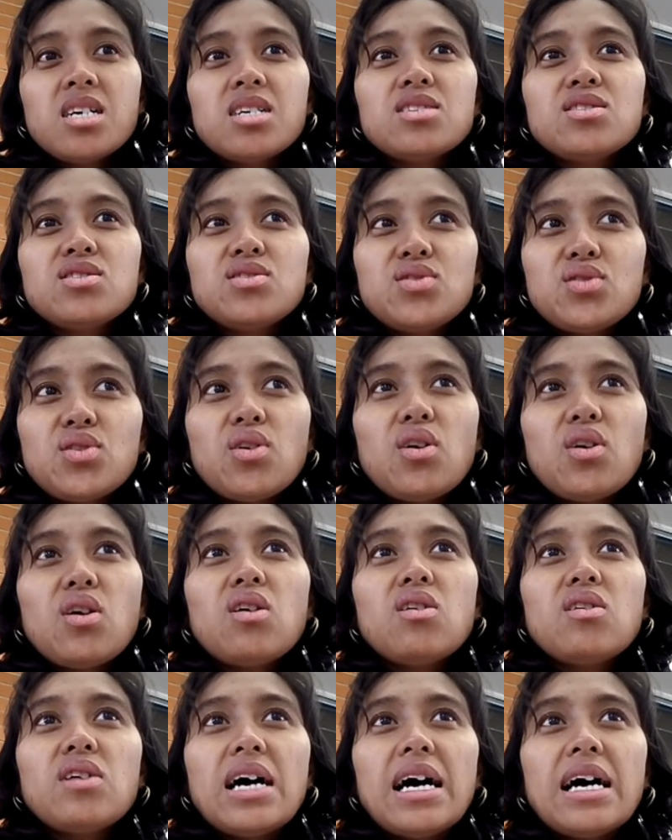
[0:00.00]

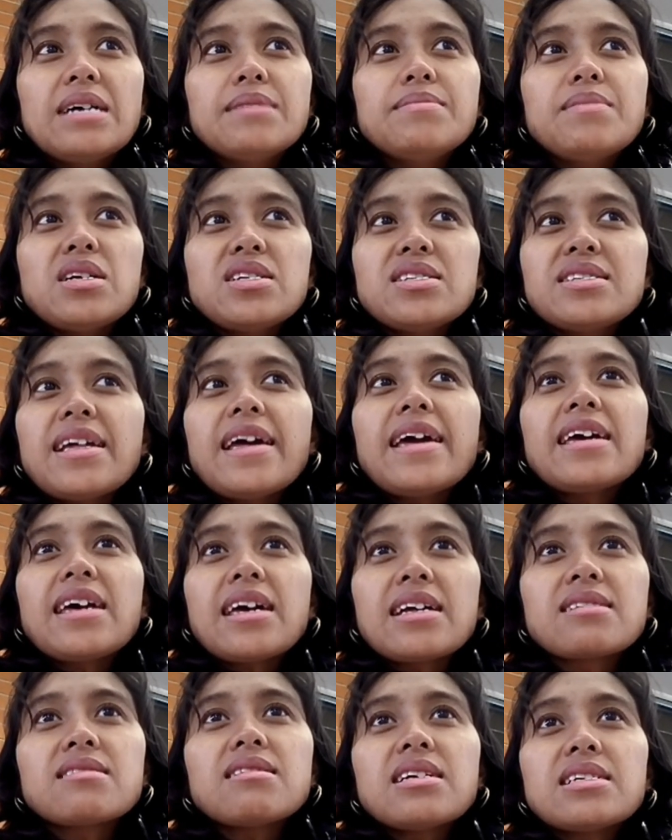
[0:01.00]
So I'll take
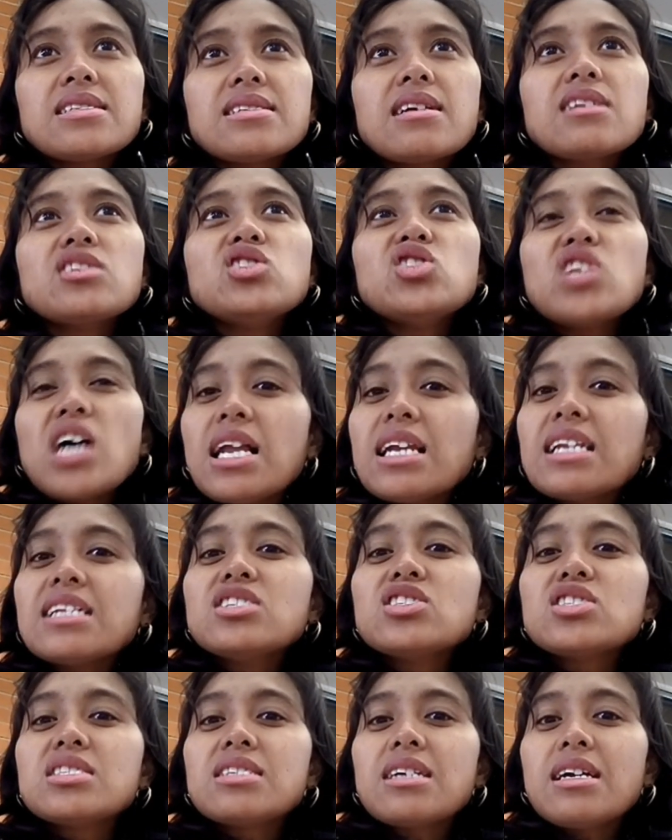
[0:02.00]
it as a
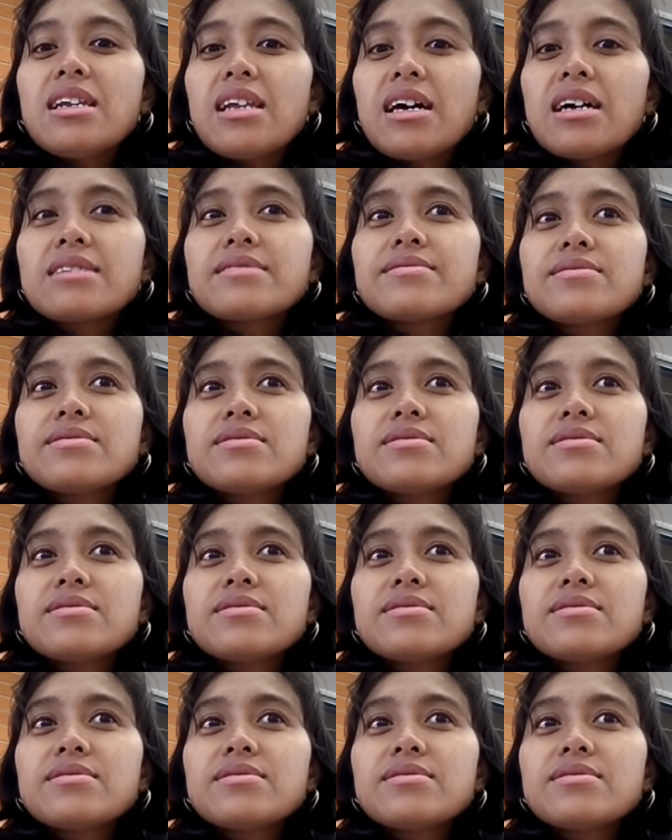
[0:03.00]
challenge na lang.